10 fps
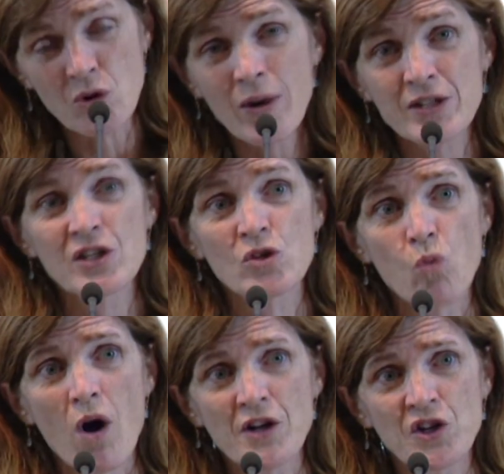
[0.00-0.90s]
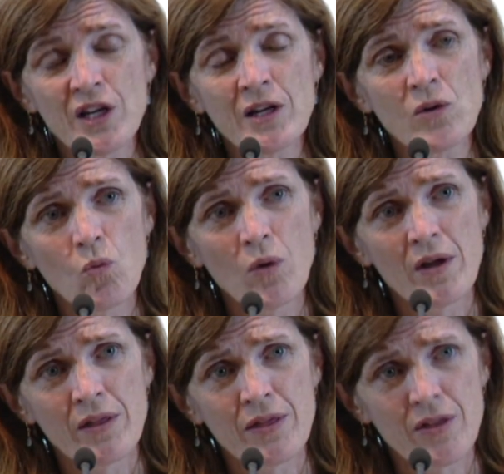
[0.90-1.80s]
the director of
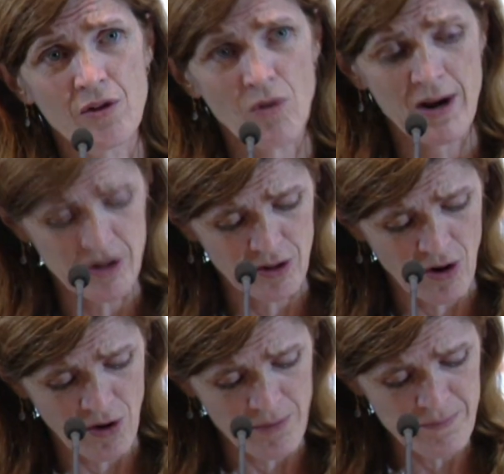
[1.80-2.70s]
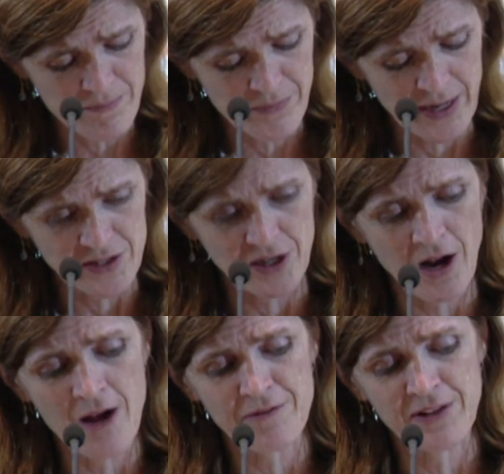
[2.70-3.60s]
USAID for the Biden
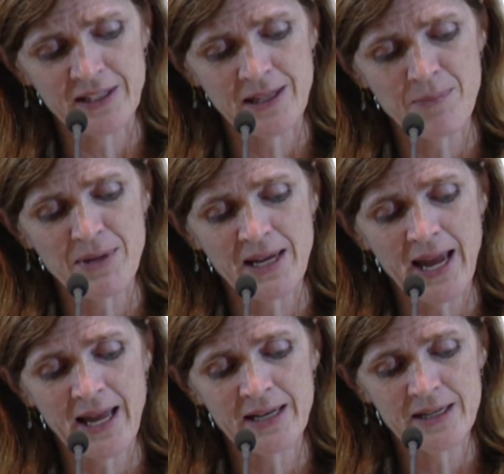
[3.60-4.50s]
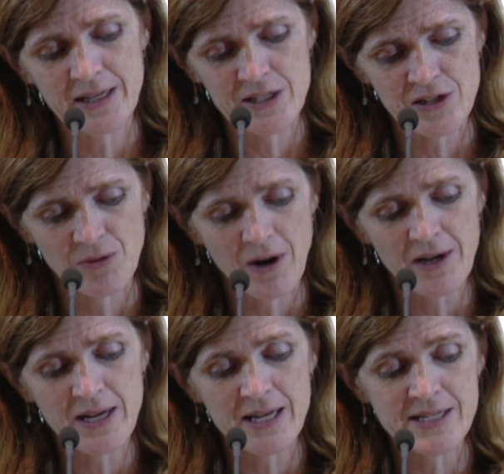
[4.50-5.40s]
administration, she has
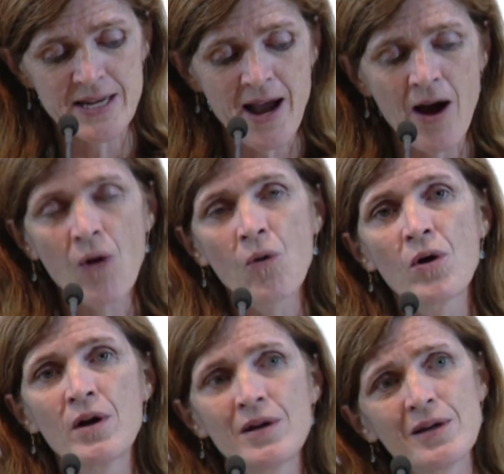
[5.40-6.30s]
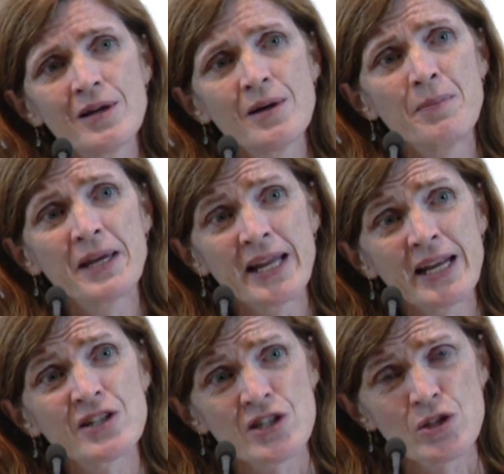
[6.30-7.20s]
to recognize some
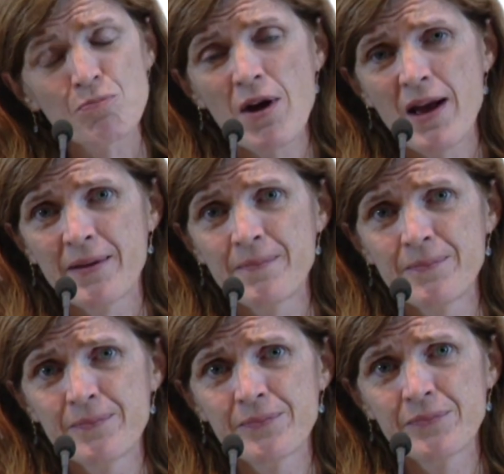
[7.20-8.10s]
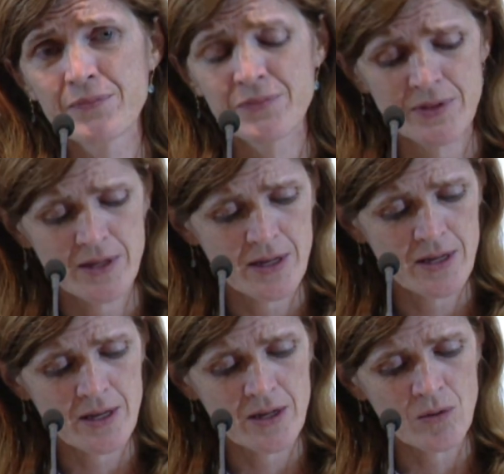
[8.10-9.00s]
of these realities to
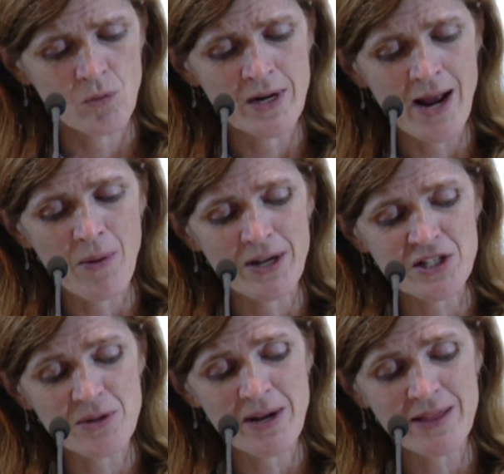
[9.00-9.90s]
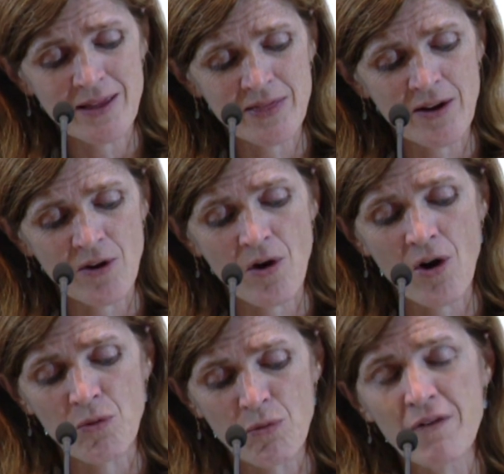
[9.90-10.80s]
maintain any
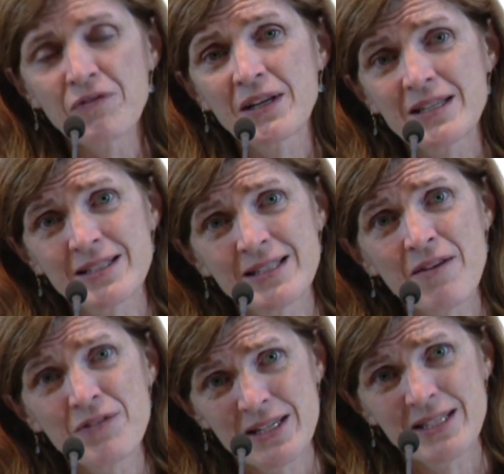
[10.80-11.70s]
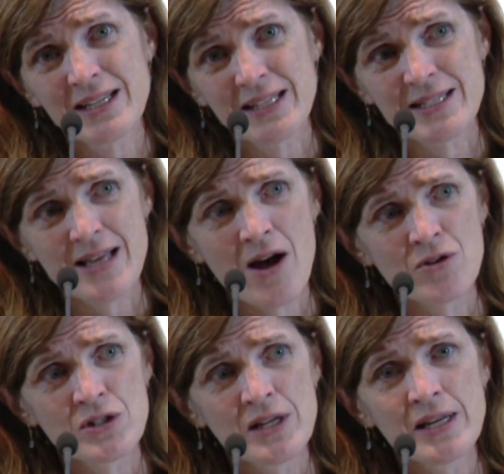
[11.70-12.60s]
legitimacy. I mean, if you keep
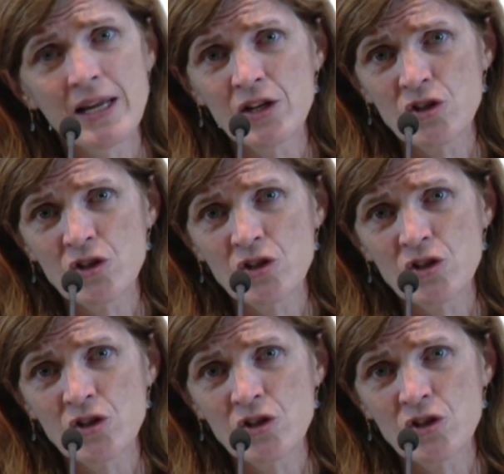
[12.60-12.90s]
saying